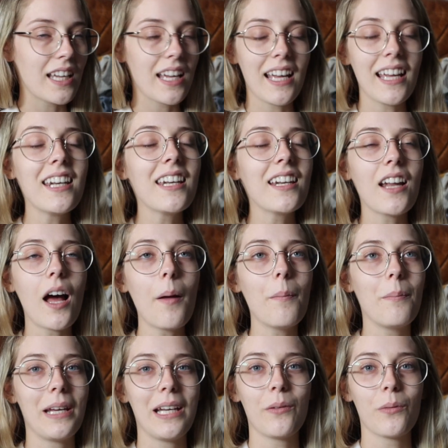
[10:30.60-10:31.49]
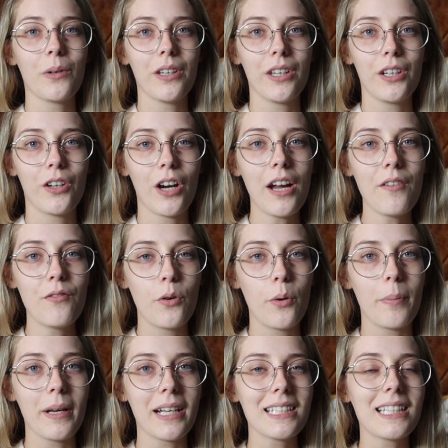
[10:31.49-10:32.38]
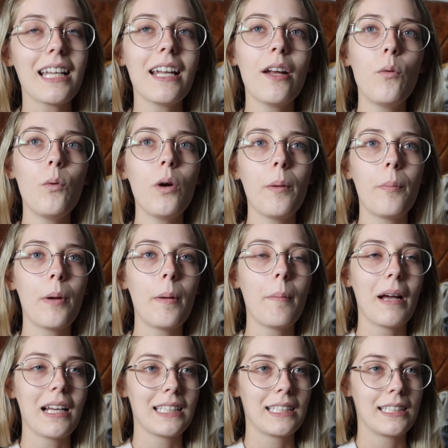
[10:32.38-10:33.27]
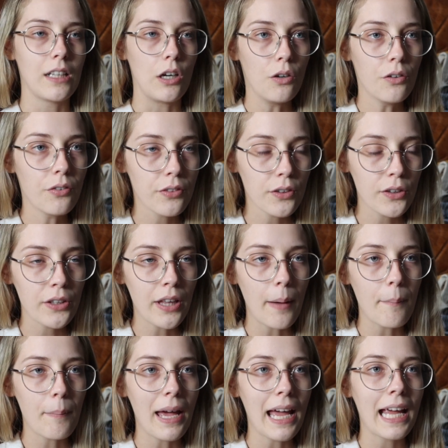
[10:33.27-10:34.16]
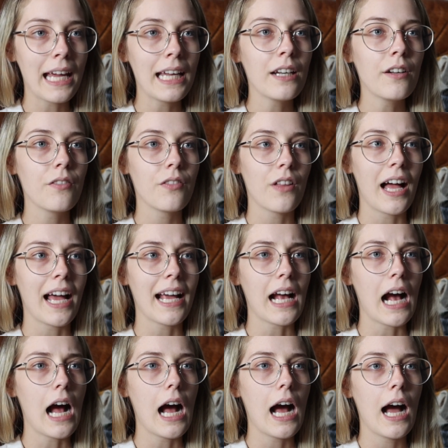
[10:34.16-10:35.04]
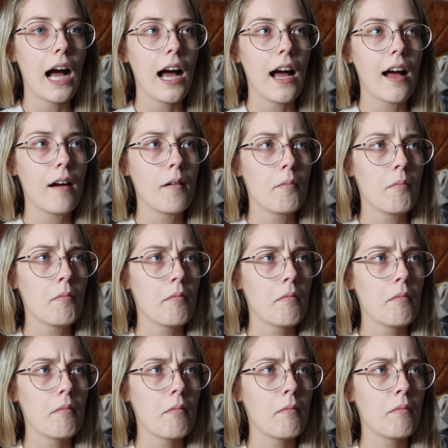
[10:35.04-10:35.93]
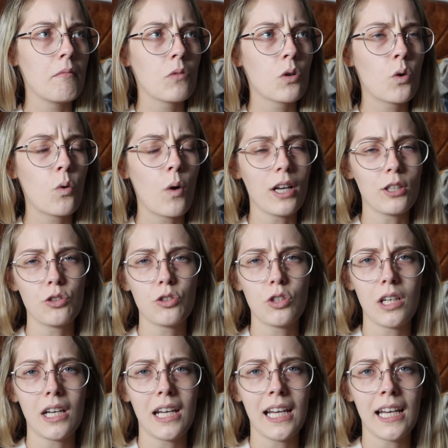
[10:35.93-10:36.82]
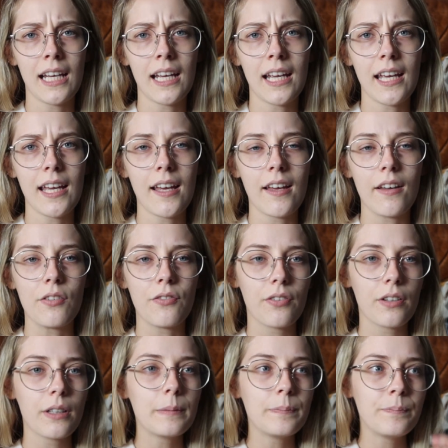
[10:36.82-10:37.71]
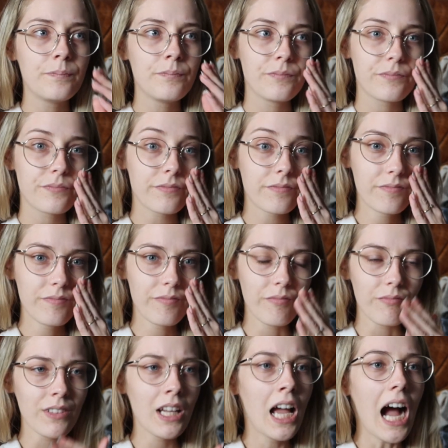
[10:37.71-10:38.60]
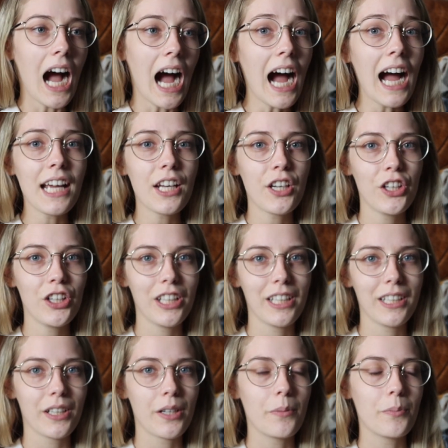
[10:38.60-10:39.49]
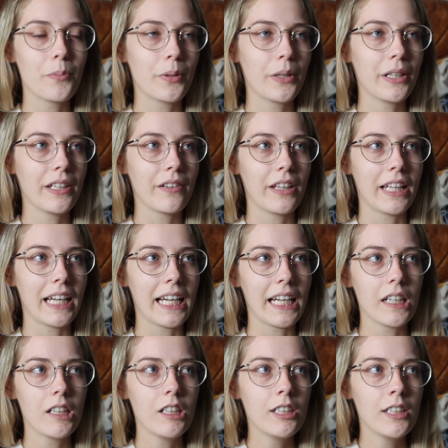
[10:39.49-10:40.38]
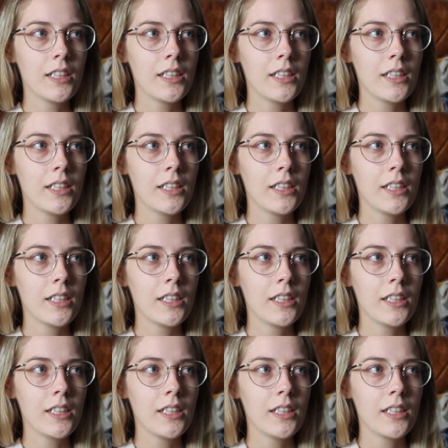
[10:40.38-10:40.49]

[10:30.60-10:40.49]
ended up being really grateful, because I didn't want to put myself through that pain of like questioning if I couldn't completely